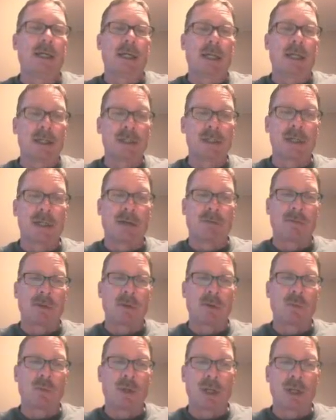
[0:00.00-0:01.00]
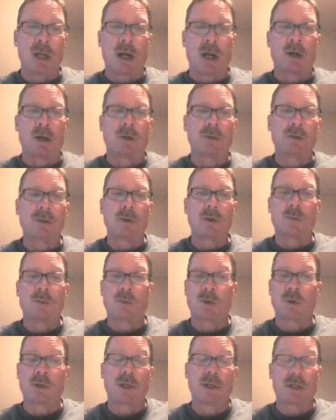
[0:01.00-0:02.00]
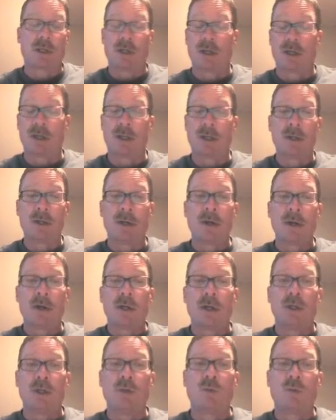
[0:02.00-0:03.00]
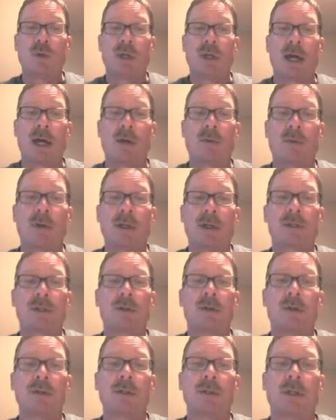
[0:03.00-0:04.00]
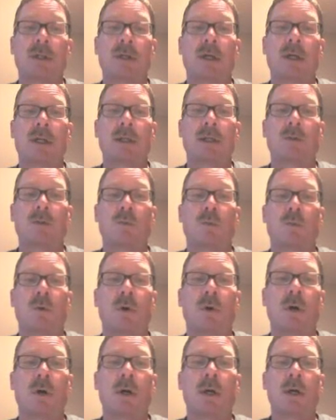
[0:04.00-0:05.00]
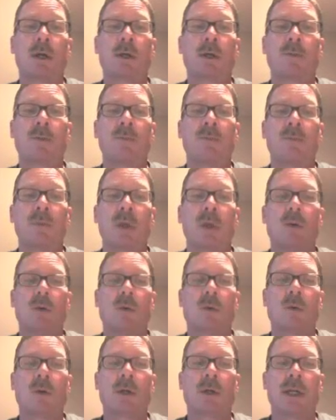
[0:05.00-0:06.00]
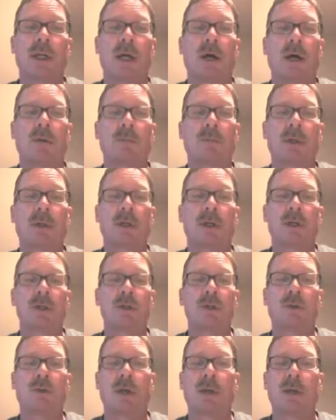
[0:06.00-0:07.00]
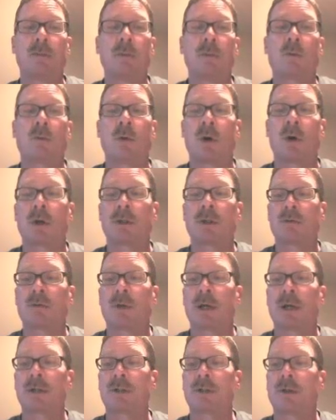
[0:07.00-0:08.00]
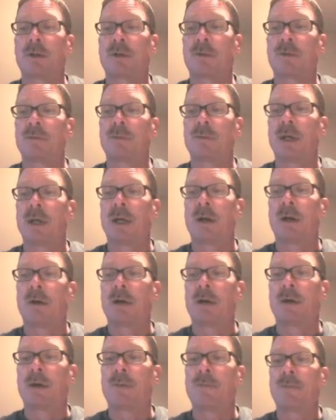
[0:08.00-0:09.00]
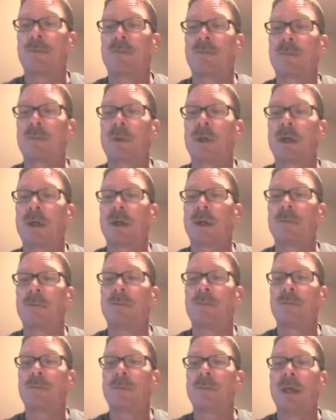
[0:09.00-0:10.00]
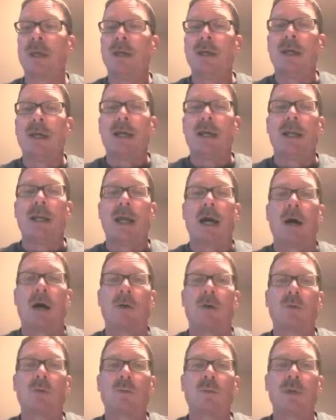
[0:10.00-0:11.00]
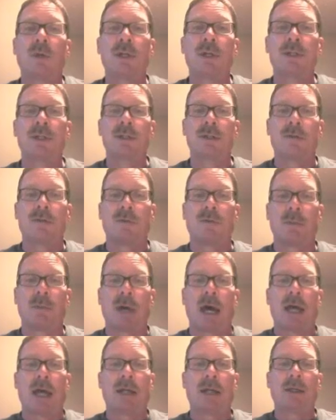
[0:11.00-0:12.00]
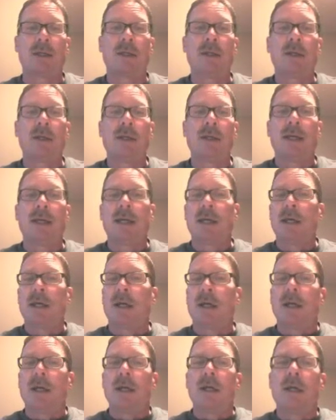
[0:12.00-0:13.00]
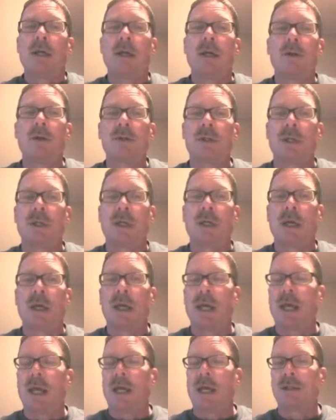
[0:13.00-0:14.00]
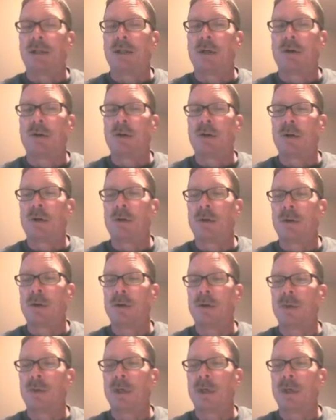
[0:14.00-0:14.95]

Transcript: and stuff that we are working, you would not want a surgeon cutting the wrong organ out because you gave him the wrong directional area. Okay. Now, regions of the body. Here's the anterior